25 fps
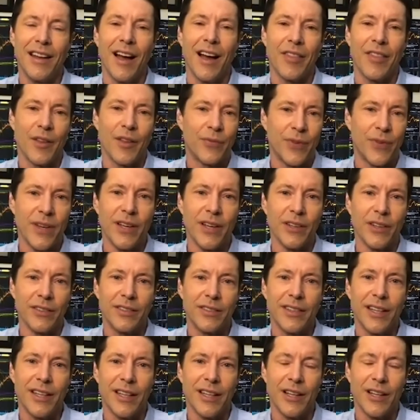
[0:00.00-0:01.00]
field.
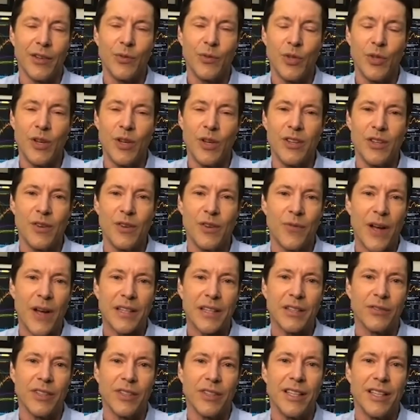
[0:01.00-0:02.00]
You
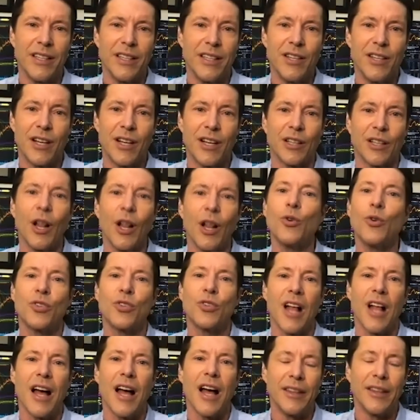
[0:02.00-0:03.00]
effectively
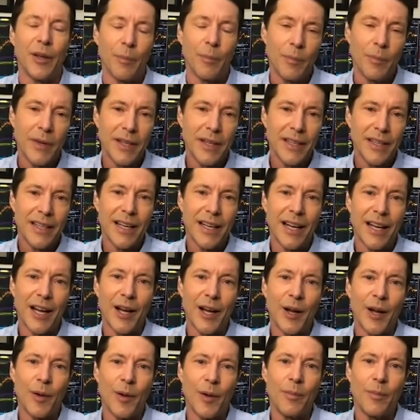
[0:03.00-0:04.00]
clothesline
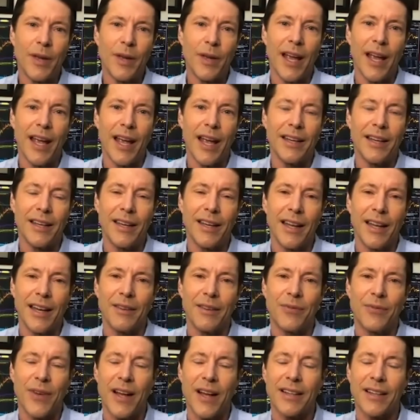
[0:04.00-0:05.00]
them, and
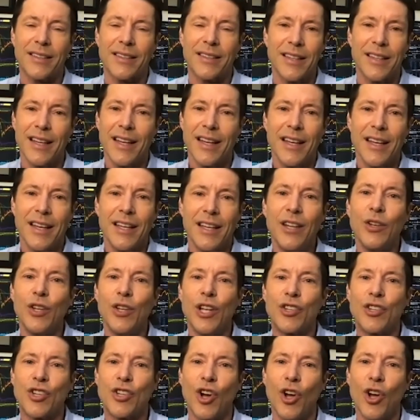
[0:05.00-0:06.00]
in fact
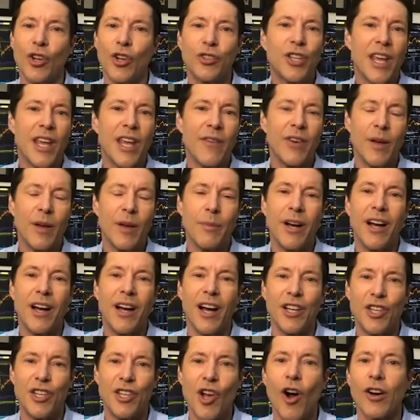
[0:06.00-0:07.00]
it's called giving them
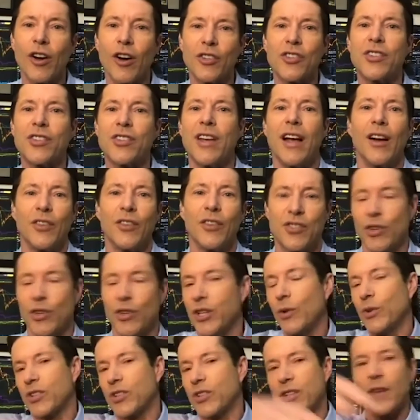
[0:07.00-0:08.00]
a yard sale. So
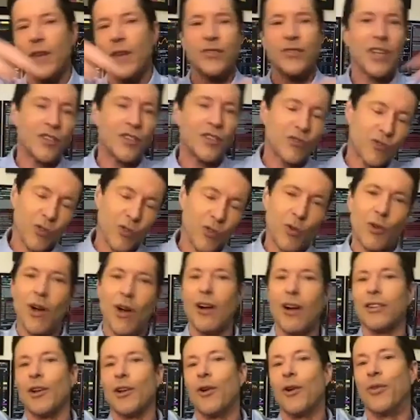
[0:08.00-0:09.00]
when stuff's like strewn
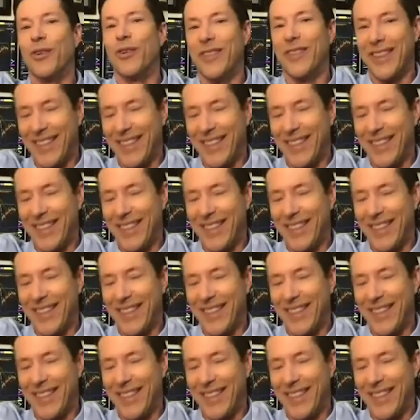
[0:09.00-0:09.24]
all over the